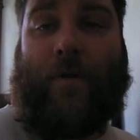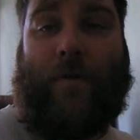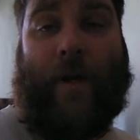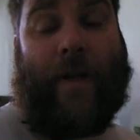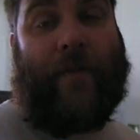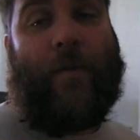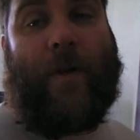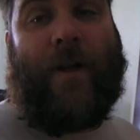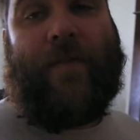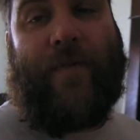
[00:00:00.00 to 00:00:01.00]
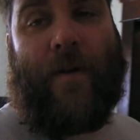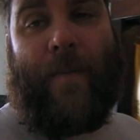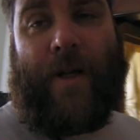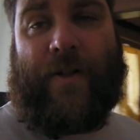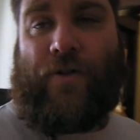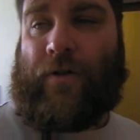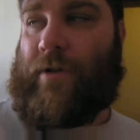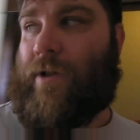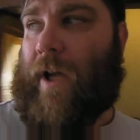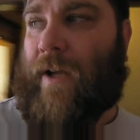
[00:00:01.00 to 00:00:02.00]
quick. Somebody from my
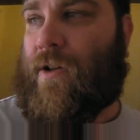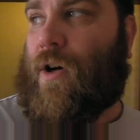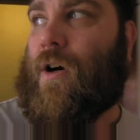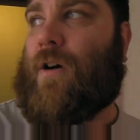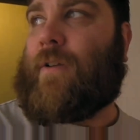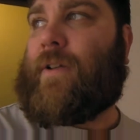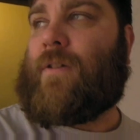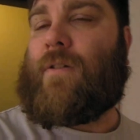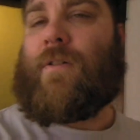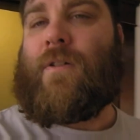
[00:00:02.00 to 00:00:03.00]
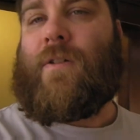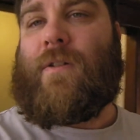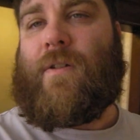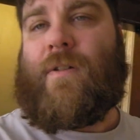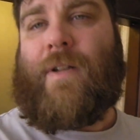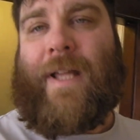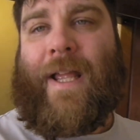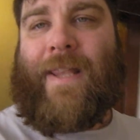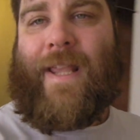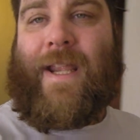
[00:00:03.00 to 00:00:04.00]
church had called
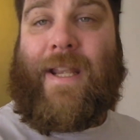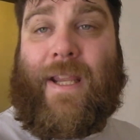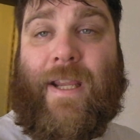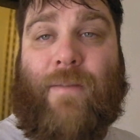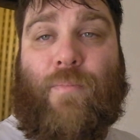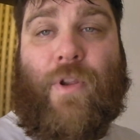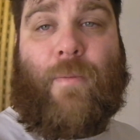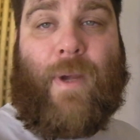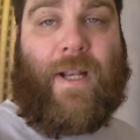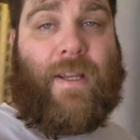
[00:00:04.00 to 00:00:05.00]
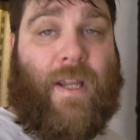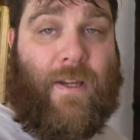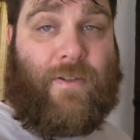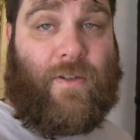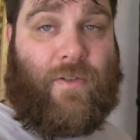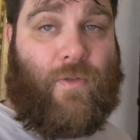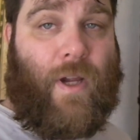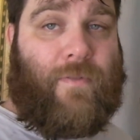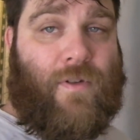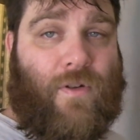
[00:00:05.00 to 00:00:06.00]
and they need their medication, so I
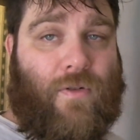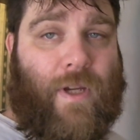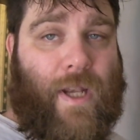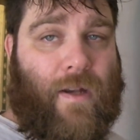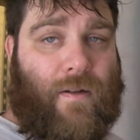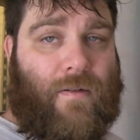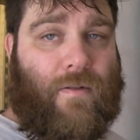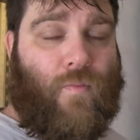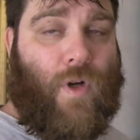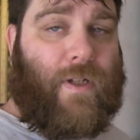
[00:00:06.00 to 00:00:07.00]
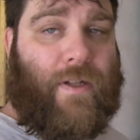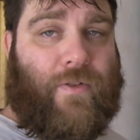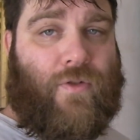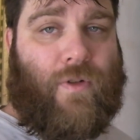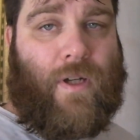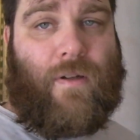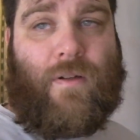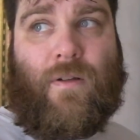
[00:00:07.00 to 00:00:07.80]
have to go get it, walk down the street.